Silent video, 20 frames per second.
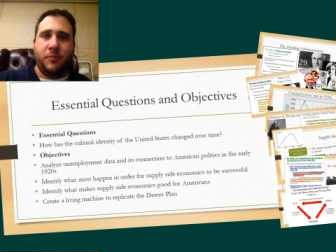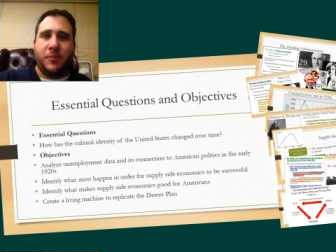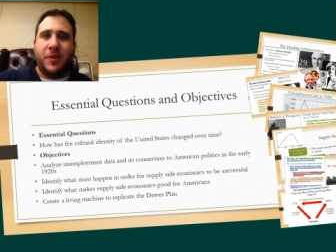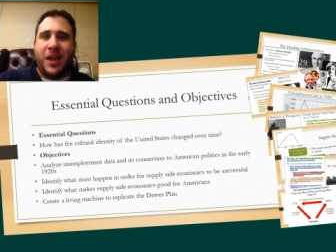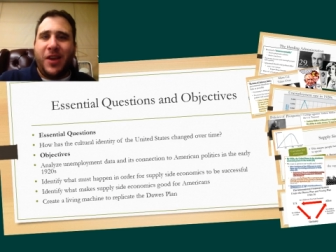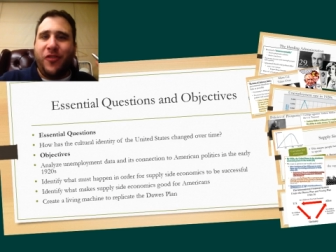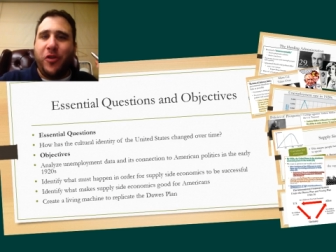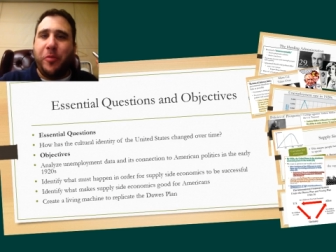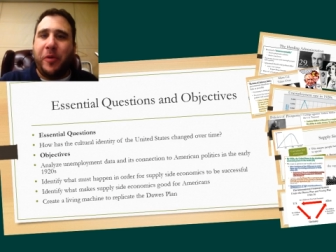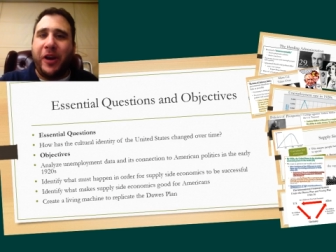
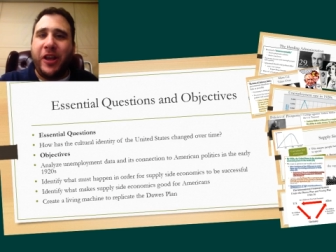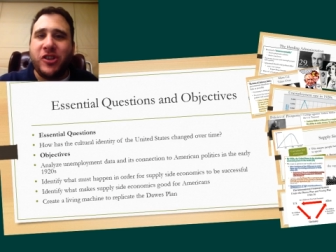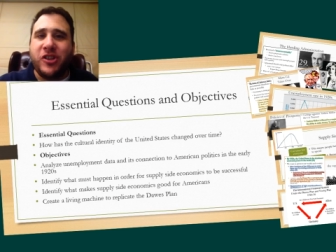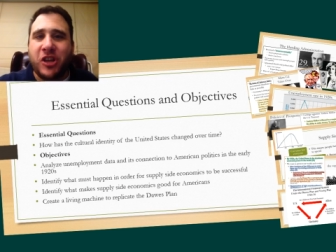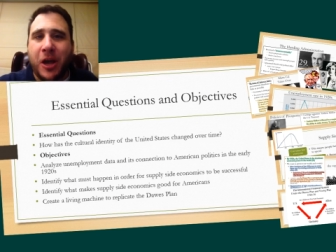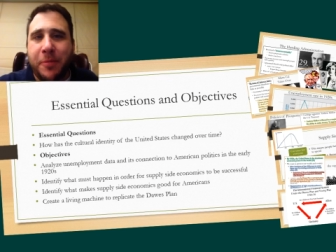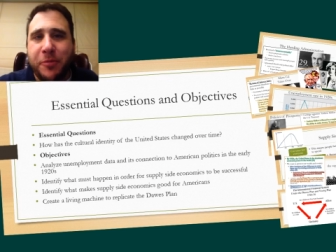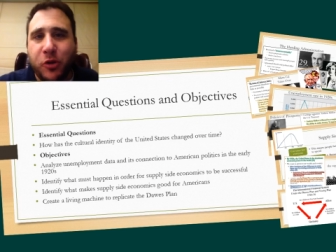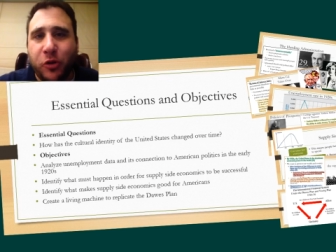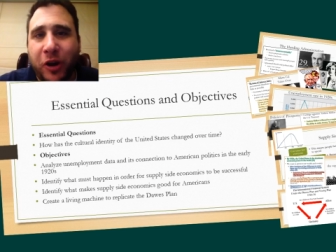Hey everybody,
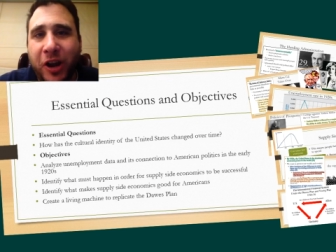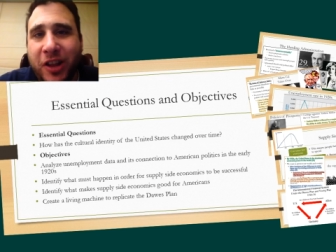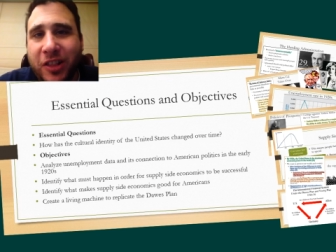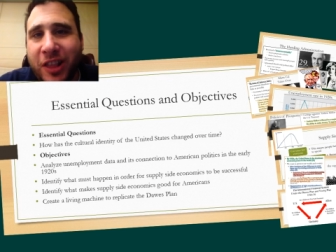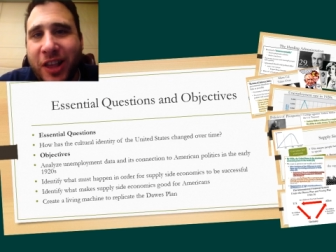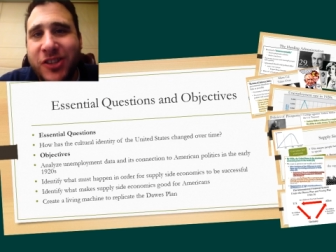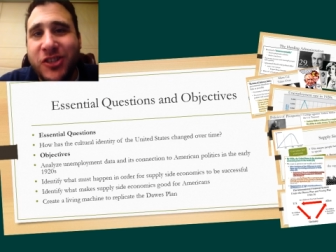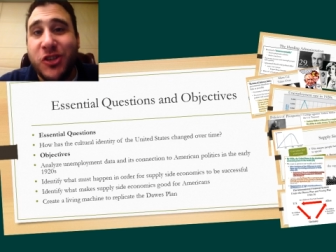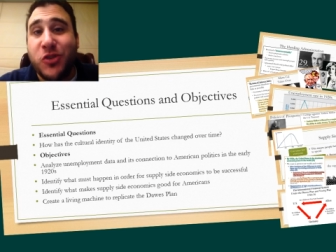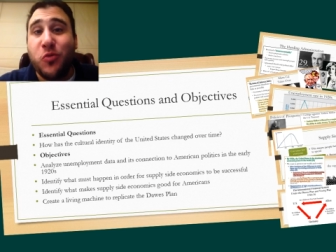Chapter 8,
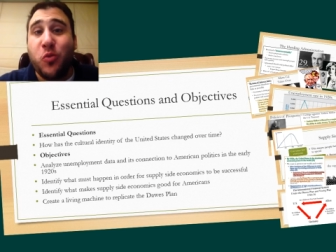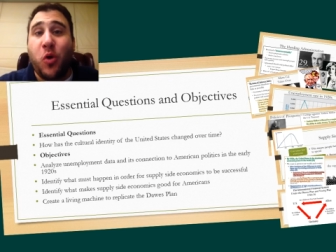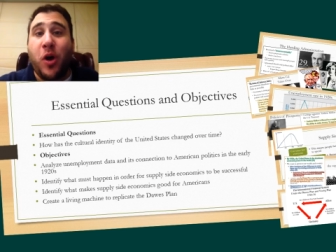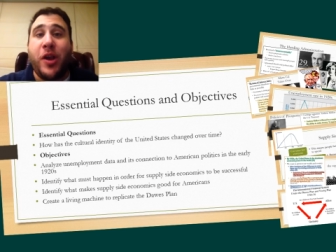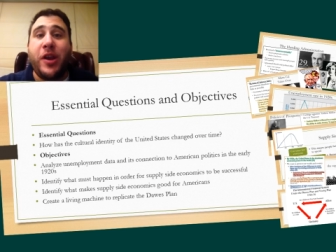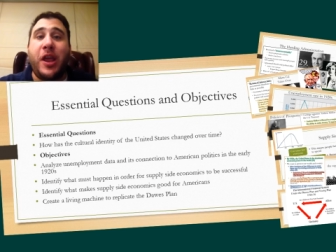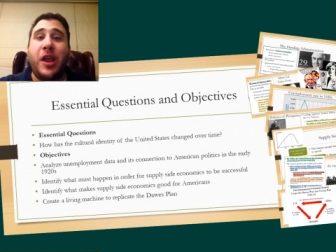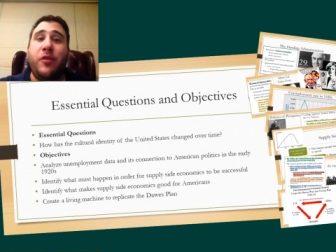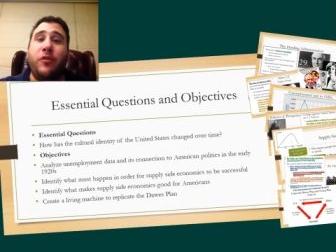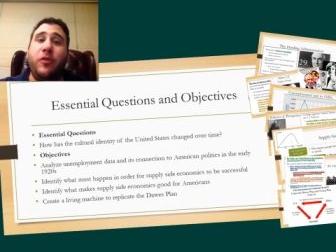Lesson
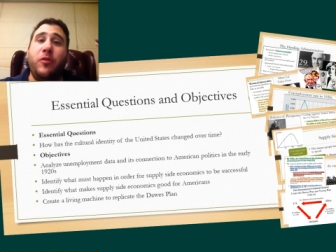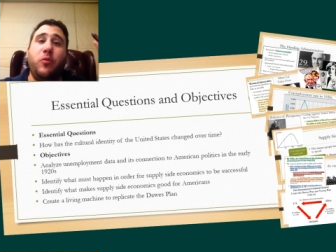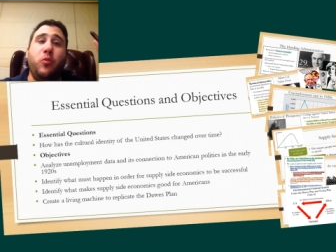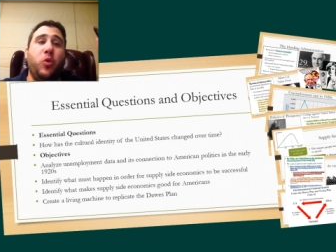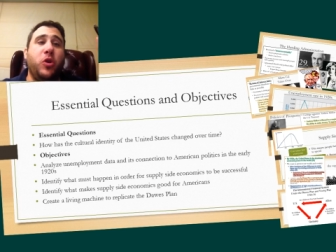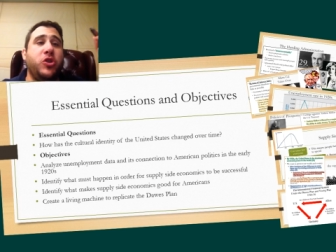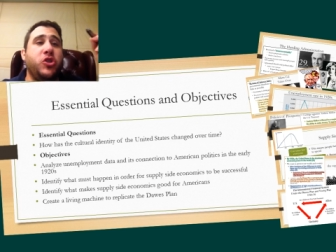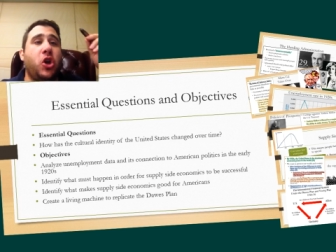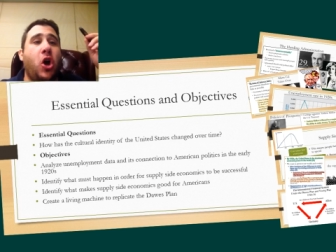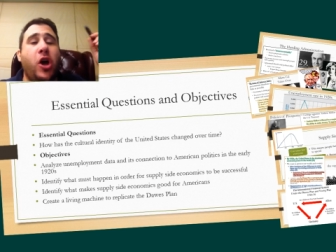1, and
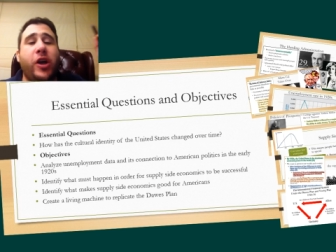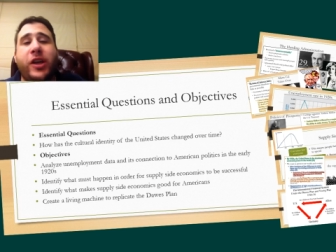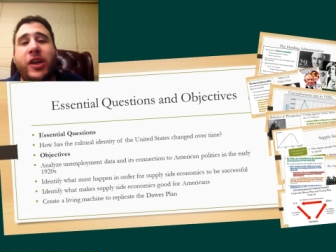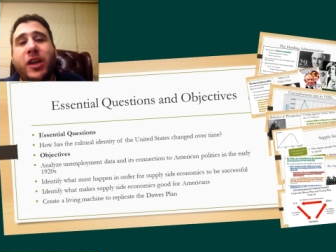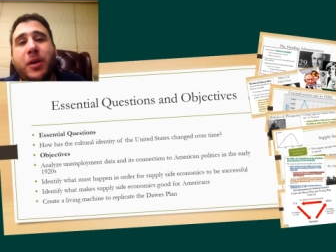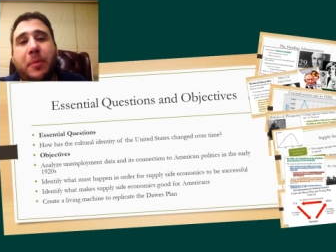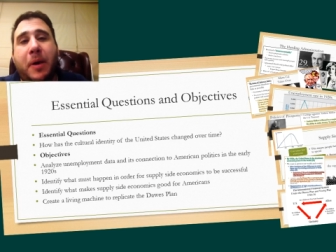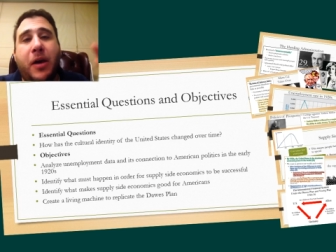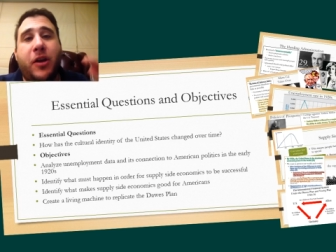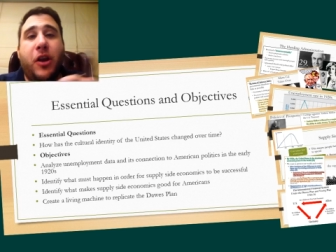we're talking
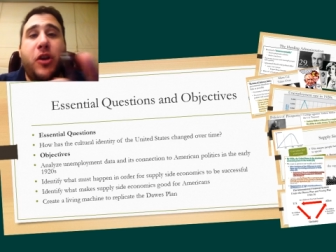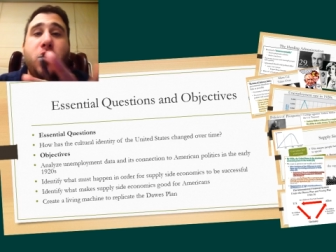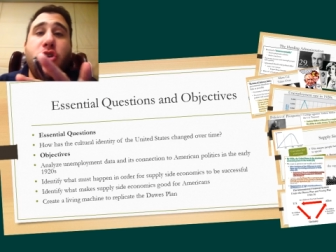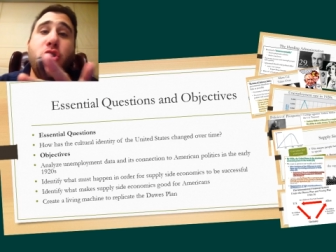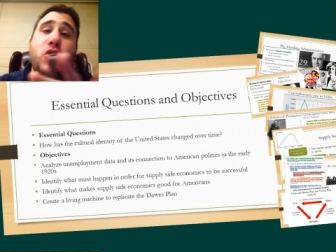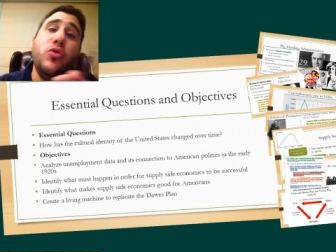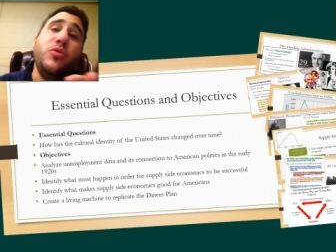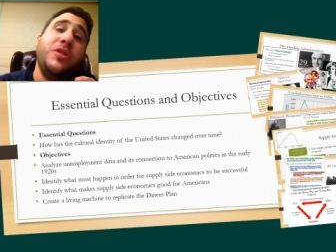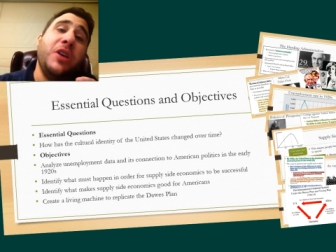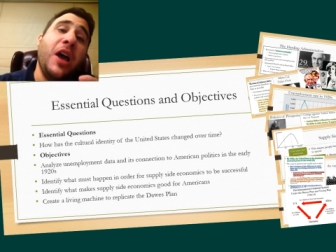about a
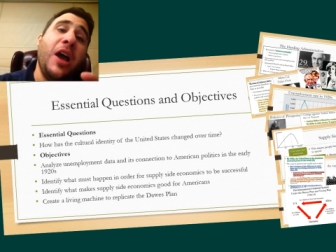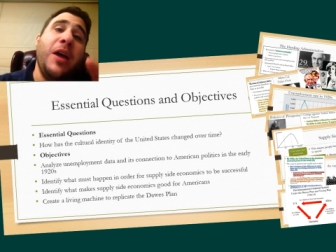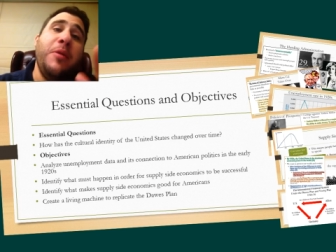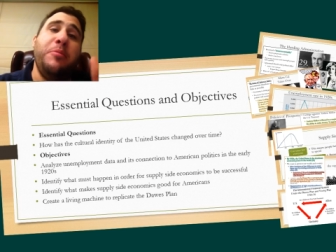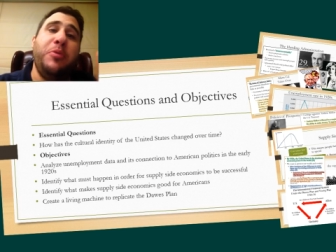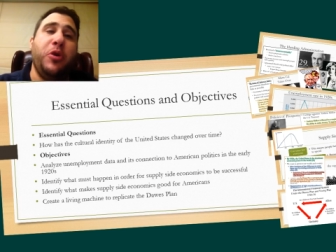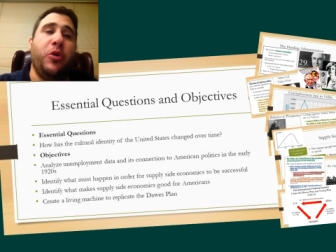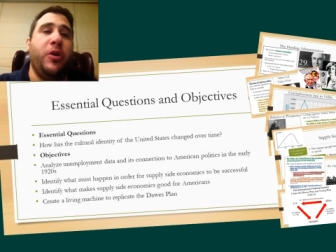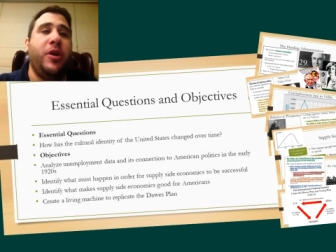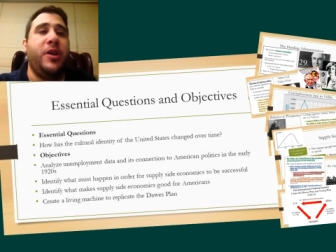new time
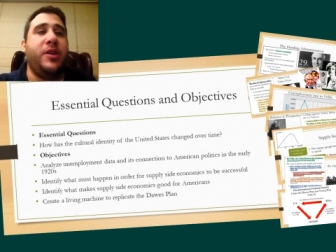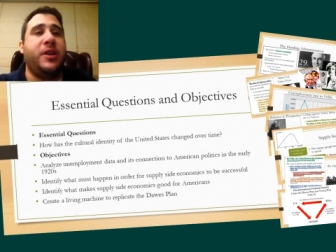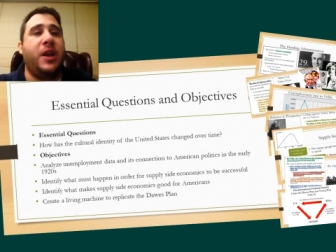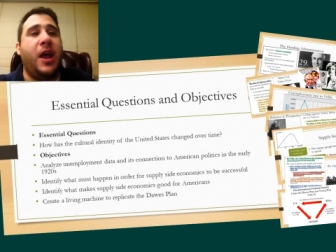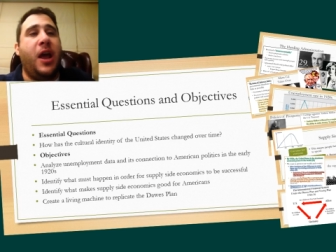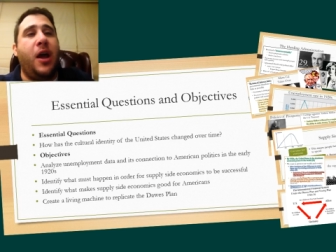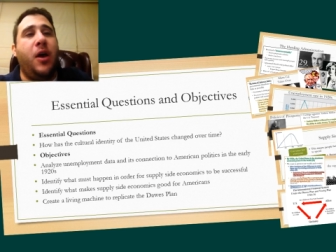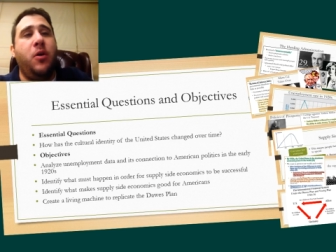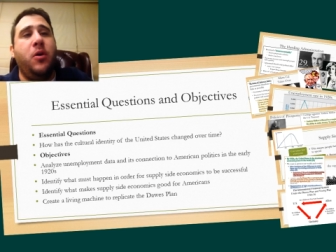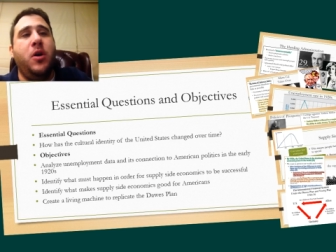period
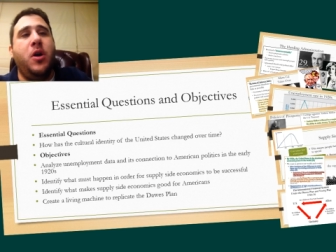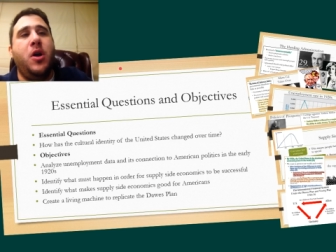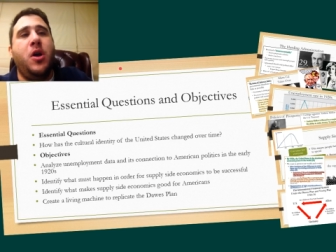now.